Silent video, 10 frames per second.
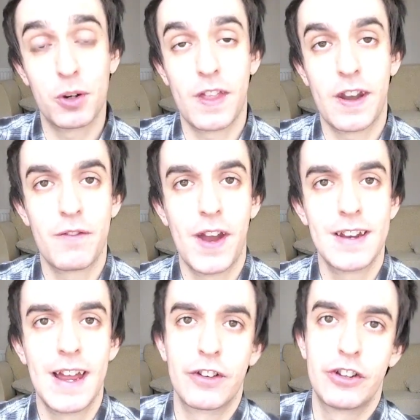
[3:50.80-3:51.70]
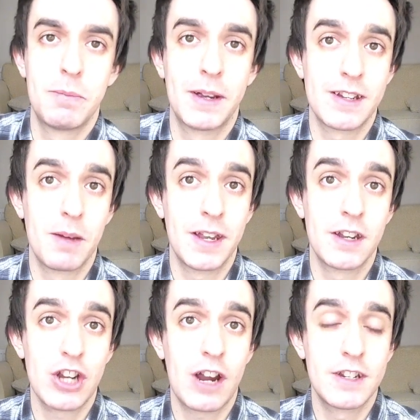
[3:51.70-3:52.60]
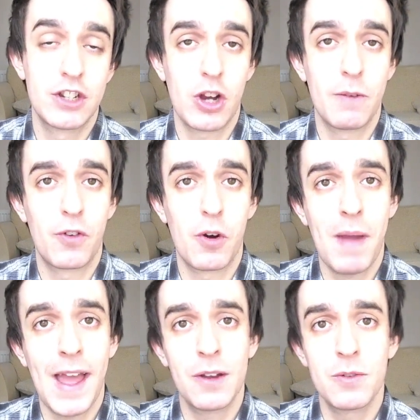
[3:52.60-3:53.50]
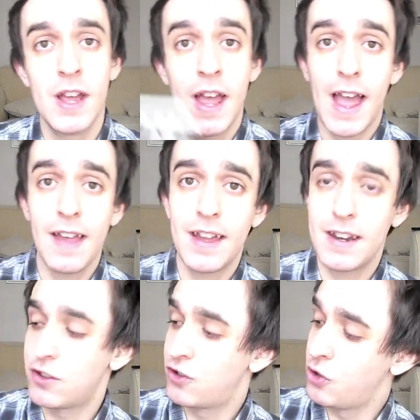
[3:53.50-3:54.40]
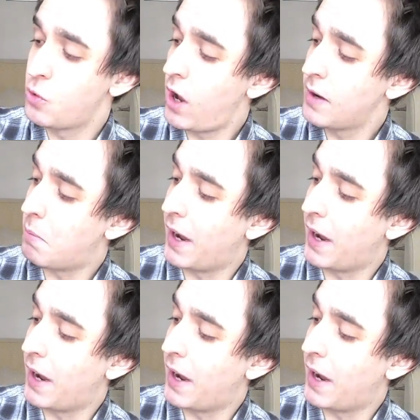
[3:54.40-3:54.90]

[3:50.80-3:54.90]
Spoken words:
book that I read I actually picked up in a charity shop for £1, and that is joowon